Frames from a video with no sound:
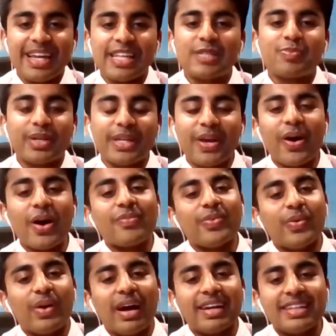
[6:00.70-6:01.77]
it's pretty
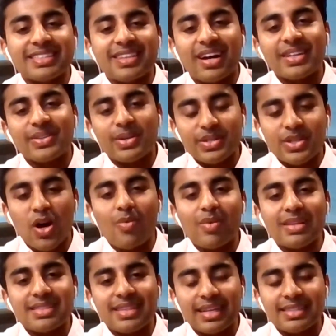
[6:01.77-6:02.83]
hurtful. And it's kind of those
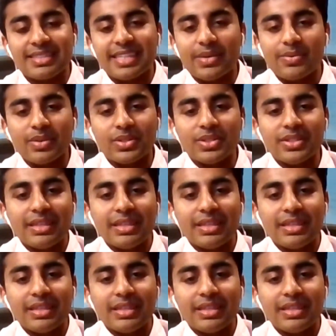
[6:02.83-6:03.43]
comments that stick with you.